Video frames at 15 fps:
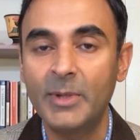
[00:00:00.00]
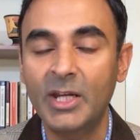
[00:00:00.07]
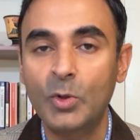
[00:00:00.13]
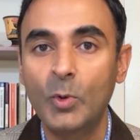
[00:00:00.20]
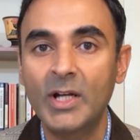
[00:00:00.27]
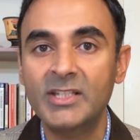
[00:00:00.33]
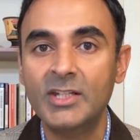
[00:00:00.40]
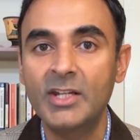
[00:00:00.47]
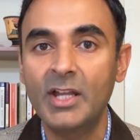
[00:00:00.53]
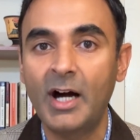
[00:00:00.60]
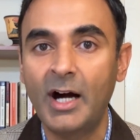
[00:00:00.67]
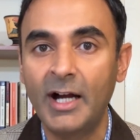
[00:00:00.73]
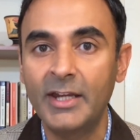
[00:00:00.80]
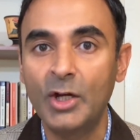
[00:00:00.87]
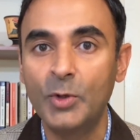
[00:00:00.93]
What an
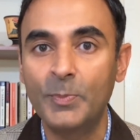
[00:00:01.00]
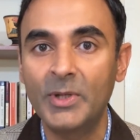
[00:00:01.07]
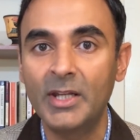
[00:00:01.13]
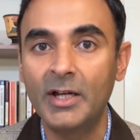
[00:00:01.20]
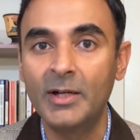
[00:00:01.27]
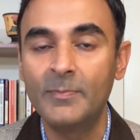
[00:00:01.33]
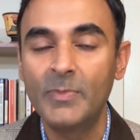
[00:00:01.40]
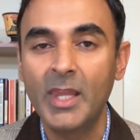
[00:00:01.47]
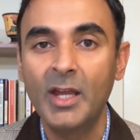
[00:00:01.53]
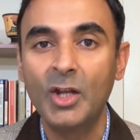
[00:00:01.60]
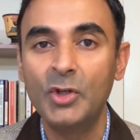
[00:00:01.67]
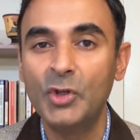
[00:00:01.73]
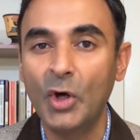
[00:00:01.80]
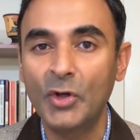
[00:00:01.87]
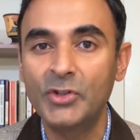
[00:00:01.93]
eye-opener.
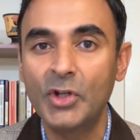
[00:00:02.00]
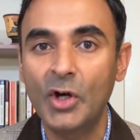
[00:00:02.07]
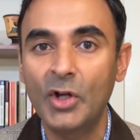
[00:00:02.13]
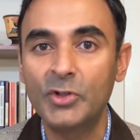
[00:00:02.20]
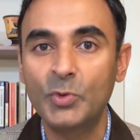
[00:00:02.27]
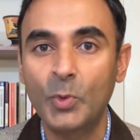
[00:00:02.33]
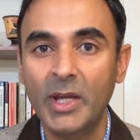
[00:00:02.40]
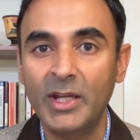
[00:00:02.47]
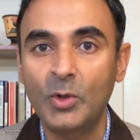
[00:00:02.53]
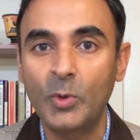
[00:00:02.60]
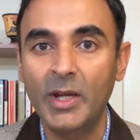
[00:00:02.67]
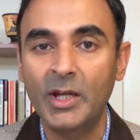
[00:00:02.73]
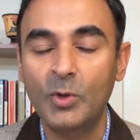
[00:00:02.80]
Nod, nod, wink, wink.